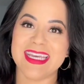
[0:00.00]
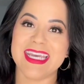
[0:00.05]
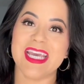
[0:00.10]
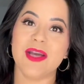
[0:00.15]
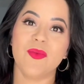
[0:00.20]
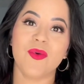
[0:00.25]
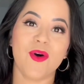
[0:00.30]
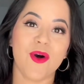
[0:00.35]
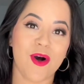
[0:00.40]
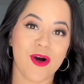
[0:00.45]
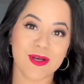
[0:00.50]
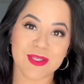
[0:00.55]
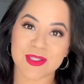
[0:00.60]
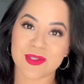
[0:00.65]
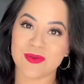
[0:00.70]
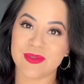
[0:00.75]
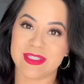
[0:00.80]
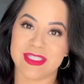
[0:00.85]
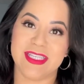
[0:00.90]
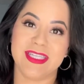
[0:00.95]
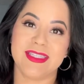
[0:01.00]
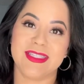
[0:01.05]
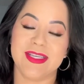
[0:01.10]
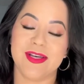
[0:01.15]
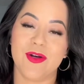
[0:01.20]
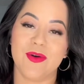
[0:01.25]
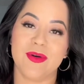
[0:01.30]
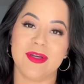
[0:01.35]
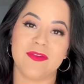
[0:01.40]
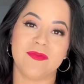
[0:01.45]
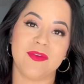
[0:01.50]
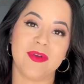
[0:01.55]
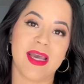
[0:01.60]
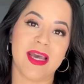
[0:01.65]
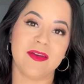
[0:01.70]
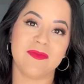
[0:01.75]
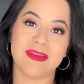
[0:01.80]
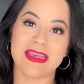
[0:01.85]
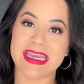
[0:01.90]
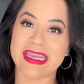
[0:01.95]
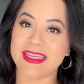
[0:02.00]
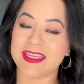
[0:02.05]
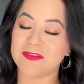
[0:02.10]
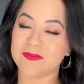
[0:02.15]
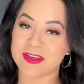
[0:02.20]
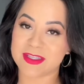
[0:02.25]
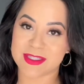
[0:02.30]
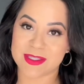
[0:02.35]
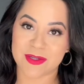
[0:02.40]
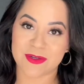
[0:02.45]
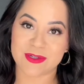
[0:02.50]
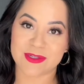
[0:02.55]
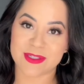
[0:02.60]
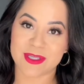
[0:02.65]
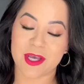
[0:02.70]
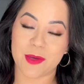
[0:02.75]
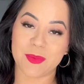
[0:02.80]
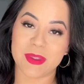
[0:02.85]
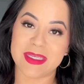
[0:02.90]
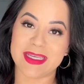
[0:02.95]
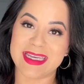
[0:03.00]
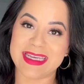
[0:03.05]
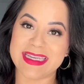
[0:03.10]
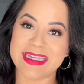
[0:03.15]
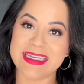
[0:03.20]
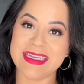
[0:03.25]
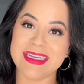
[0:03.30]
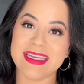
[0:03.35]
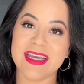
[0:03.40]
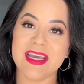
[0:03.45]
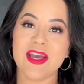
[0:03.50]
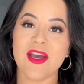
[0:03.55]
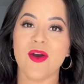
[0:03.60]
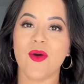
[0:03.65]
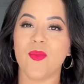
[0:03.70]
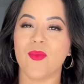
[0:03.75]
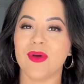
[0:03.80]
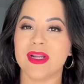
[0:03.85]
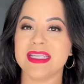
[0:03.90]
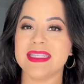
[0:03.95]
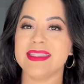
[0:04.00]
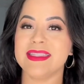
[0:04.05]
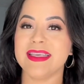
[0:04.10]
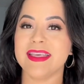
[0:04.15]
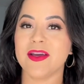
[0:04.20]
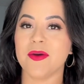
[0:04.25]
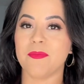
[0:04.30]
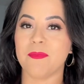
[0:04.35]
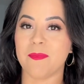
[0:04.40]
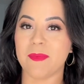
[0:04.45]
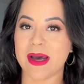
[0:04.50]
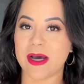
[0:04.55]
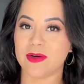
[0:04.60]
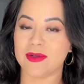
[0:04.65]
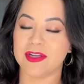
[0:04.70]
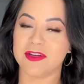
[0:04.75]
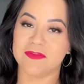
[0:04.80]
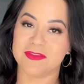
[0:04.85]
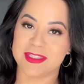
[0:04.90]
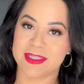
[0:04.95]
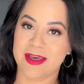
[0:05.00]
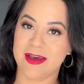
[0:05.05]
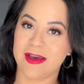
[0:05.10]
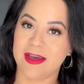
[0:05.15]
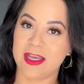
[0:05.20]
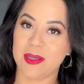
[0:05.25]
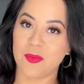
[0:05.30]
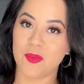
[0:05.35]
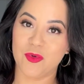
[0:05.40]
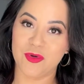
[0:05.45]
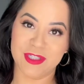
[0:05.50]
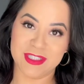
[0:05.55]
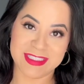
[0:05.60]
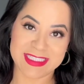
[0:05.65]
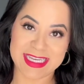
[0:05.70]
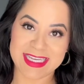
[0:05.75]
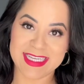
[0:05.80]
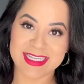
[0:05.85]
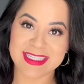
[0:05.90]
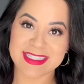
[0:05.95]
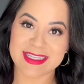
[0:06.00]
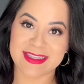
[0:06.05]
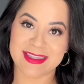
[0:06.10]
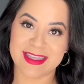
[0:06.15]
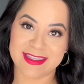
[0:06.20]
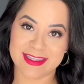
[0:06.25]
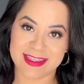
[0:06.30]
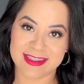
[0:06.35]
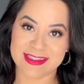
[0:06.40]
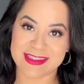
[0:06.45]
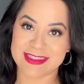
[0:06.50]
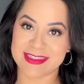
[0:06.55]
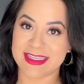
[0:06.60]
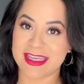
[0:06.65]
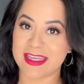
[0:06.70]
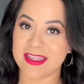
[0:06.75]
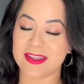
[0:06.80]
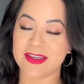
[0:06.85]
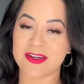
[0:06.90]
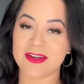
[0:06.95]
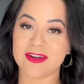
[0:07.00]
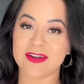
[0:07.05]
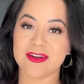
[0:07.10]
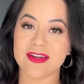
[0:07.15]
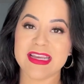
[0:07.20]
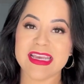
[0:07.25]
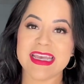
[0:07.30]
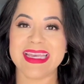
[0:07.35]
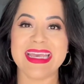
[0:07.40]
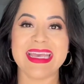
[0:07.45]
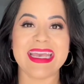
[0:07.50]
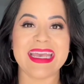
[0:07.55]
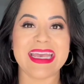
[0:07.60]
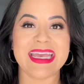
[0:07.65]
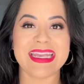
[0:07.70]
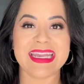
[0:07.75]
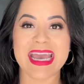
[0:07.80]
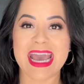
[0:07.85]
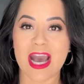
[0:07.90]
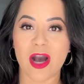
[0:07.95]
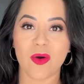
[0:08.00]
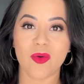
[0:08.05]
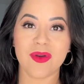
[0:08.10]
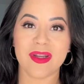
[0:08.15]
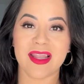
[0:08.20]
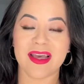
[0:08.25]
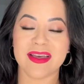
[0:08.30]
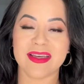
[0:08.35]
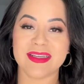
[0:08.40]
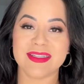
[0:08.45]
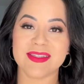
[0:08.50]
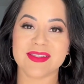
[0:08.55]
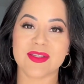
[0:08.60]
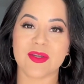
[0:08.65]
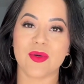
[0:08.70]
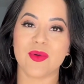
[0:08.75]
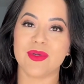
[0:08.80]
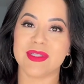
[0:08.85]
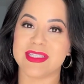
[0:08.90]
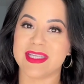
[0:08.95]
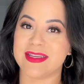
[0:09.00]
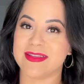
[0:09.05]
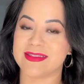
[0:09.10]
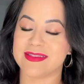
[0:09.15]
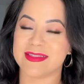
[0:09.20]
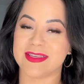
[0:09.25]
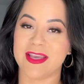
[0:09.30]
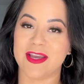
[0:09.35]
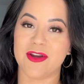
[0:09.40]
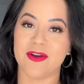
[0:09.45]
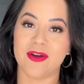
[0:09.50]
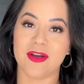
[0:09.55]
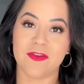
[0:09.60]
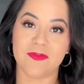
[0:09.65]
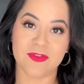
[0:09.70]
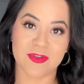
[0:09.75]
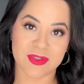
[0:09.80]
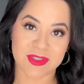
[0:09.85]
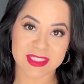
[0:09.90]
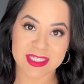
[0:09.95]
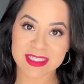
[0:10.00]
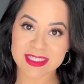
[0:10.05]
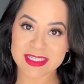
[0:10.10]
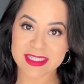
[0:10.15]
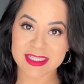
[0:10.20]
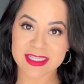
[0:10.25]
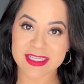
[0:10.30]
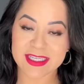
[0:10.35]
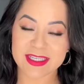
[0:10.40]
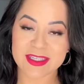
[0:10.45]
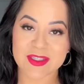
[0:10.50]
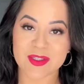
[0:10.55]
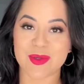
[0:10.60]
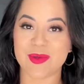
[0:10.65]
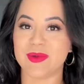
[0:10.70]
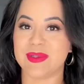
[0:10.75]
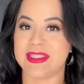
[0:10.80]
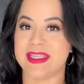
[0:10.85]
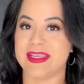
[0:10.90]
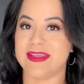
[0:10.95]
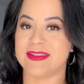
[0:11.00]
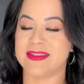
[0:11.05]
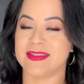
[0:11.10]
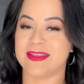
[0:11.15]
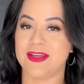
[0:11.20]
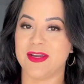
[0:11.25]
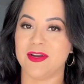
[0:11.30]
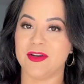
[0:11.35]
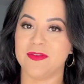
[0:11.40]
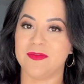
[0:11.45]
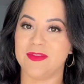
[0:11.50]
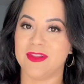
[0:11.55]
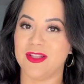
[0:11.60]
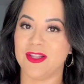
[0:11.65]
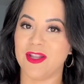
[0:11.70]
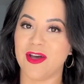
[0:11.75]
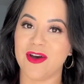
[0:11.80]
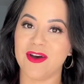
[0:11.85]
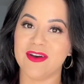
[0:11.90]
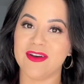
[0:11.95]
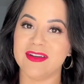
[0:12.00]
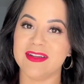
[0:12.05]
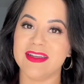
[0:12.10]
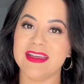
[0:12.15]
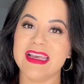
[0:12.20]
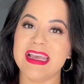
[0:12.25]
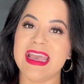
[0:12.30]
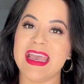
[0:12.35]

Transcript: It will also detail if you have any visitors coming in, what is the amount of time or days that they can stay there. It outlines who takes care of utilities, who takes care of the lawn,